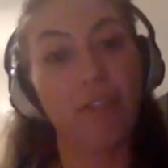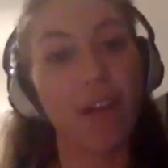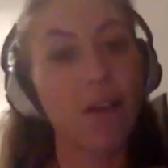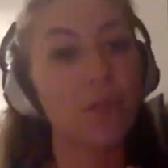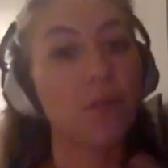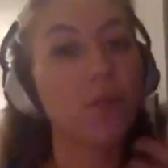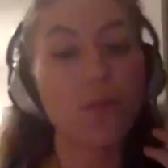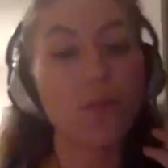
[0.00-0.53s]

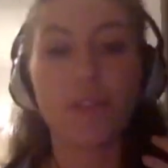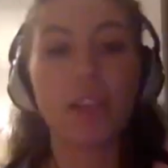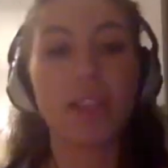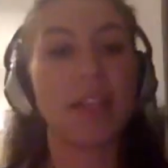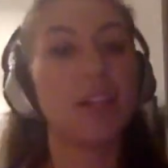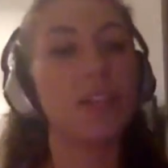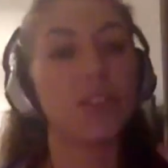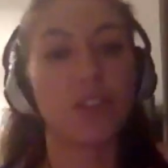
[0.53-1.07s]
around all of
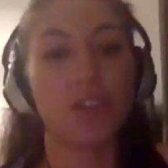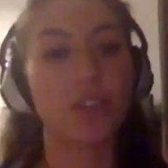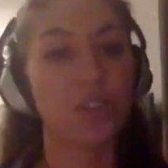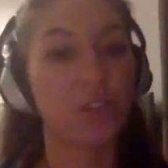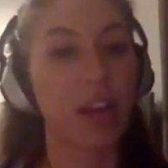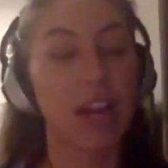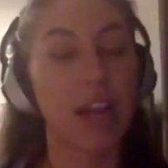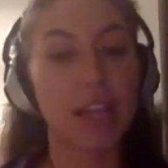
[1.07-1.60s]
these
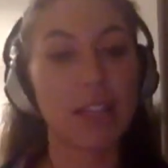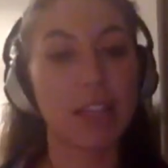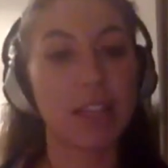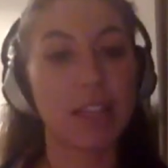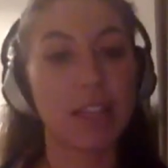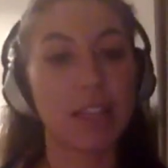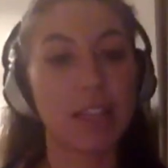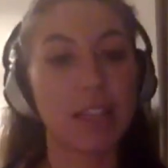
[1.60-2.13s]

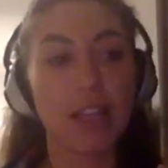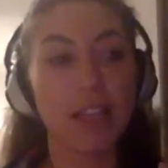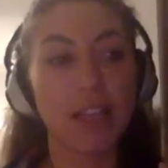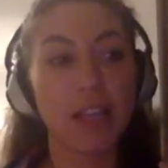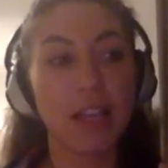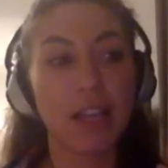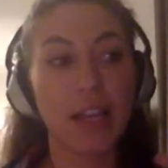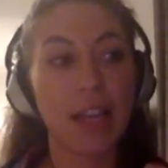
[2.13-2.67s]
industries,
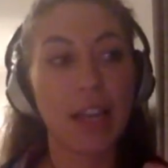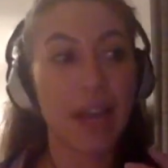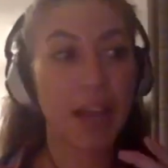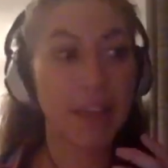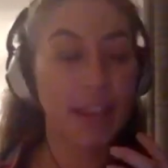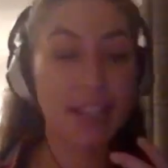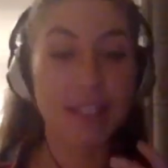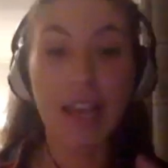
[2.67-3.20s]

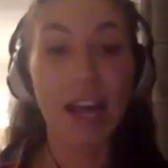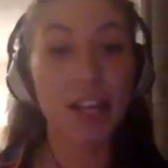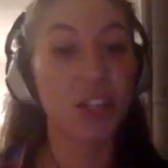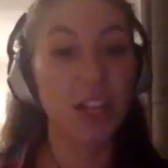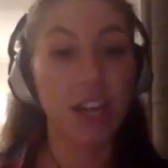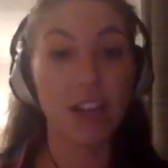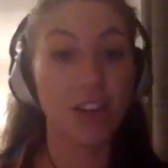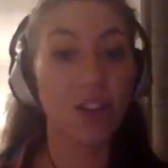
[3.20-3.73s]
and there's
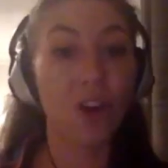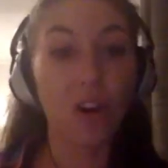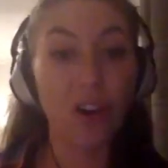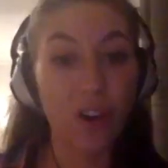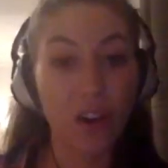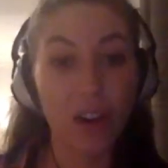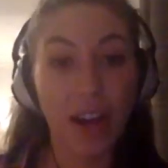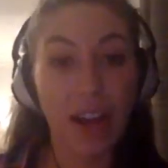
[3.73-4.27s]
actually
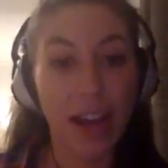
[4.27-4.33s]
not.